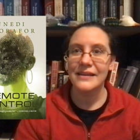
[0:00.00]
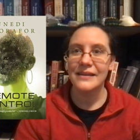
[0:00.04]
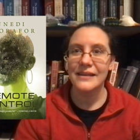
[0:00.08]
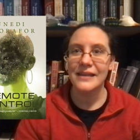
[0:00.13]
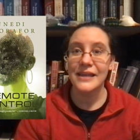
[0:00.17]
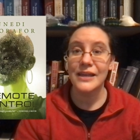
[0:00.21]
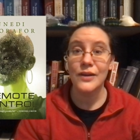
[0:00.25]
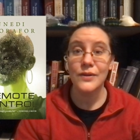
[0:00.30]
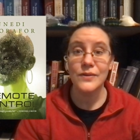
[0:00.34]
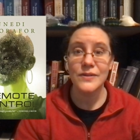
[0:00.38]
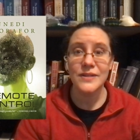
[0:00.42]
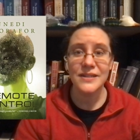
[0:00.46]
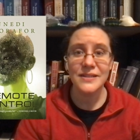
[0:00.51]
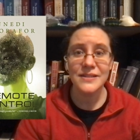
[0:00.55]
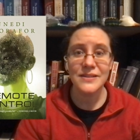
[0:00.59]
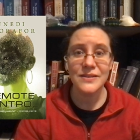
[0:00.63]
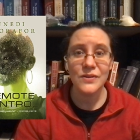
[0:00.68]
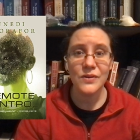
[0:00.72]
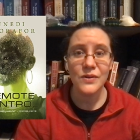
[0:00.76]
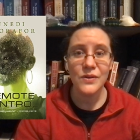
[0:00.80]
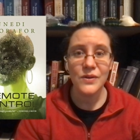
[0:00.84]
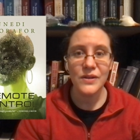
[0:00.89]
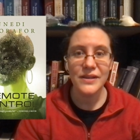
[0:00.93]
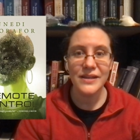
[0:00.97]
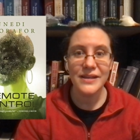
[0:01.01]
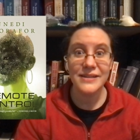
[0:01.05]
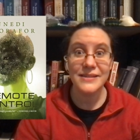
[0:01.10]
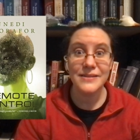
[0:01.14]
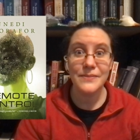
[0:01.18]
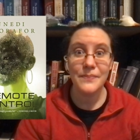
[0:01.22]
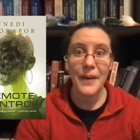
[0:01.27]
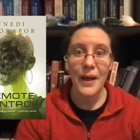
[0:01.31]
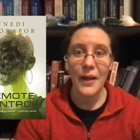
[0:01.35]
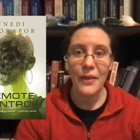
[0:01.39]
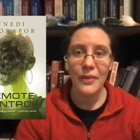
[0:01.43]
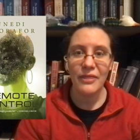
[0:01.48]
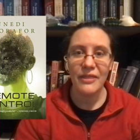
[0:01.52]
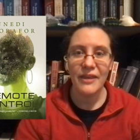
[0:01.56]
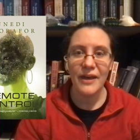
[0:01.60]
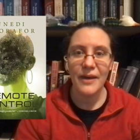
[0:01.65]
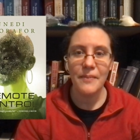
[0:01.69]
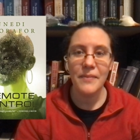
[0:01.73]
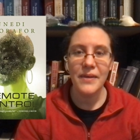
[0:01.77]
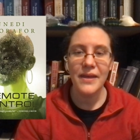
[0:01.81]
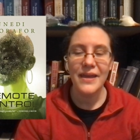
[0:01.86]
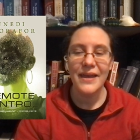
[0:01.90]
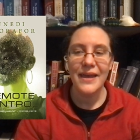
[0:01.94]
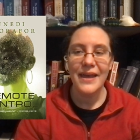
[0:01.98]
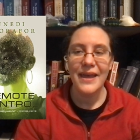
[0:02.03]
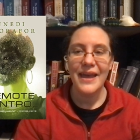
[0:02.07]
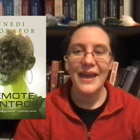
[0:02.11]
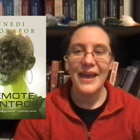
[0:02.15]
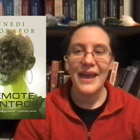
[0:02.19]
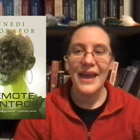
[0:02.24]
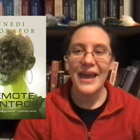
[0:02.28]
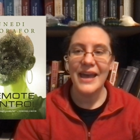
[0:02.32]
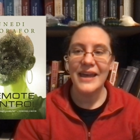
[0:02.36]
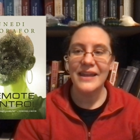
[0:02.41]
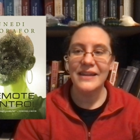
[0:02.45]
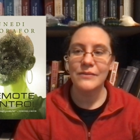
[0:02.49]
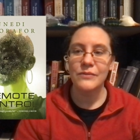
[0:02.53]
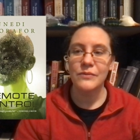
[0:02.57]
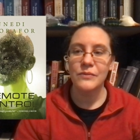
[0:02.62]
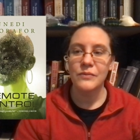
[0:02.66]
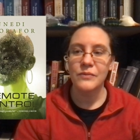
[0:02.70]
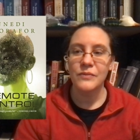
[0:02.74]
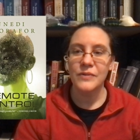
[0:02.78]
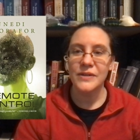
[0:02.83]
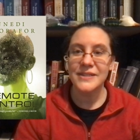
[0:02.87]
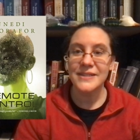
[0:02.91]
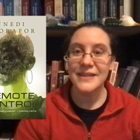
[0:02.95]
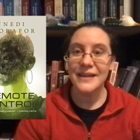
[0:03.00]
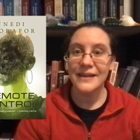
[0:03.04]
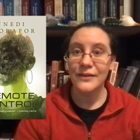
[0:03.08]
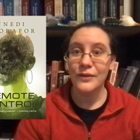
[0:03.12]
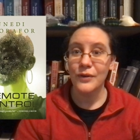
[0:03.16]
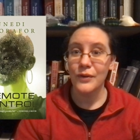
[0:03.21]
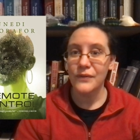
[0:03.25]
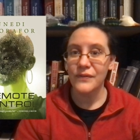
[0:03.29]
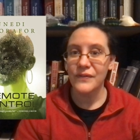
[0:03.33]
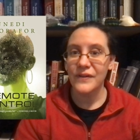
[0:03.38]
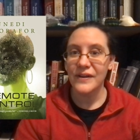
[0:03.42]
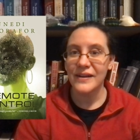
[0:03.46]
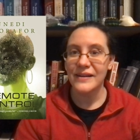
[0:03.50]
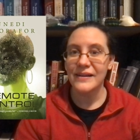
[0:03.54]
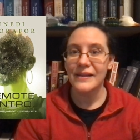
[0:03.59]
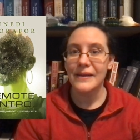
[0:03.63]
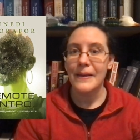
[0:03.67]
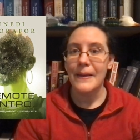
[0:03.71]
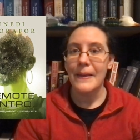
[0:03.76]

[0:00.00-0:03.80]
egotistical, it's about them. And with Sankofa,